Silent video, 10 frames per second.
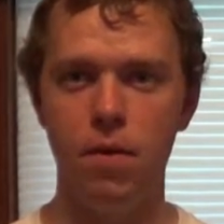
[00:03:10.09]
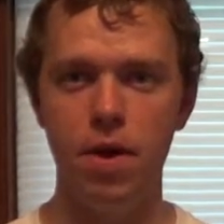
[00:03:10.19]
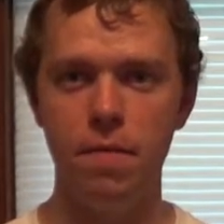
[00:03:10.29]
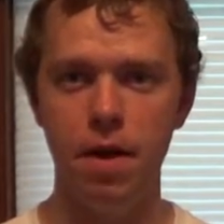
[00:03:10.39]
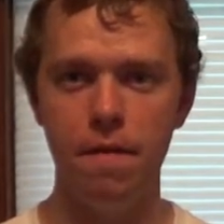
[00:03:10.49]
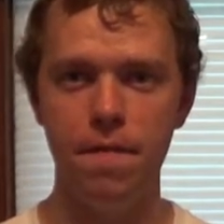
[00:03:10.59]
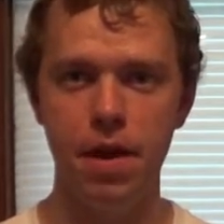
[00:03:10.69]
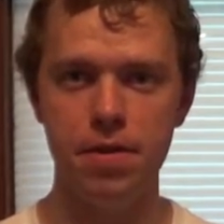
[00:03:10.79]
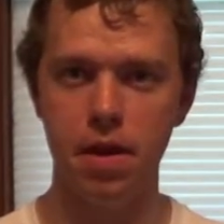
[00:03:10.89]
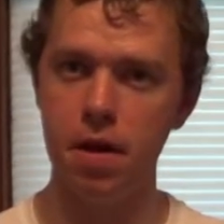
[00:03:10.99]
Wet n Wild
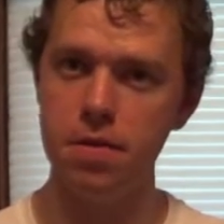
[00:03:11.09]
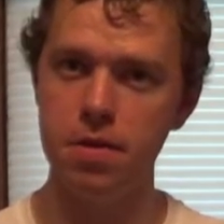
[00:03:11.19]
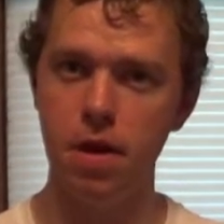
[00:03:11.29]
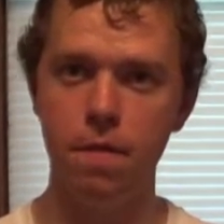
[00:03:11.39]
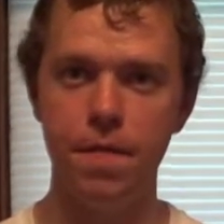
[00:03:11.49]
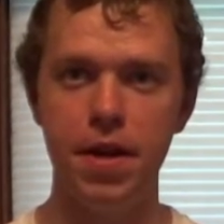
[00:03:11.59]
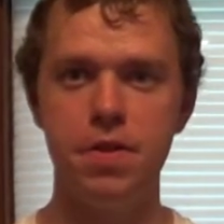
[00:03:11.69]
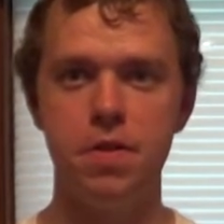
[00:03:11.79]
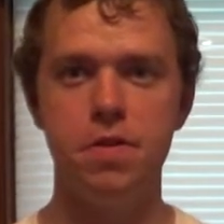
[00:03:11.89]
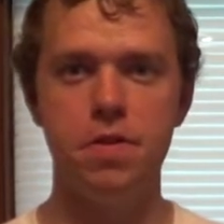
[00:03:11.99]
Phoenix also
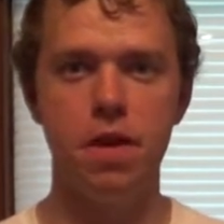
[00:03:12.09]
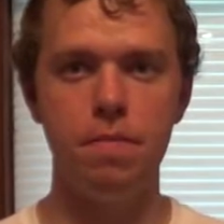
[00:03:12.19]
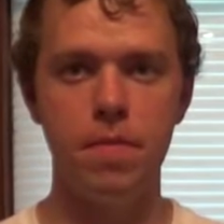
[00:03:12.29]
features some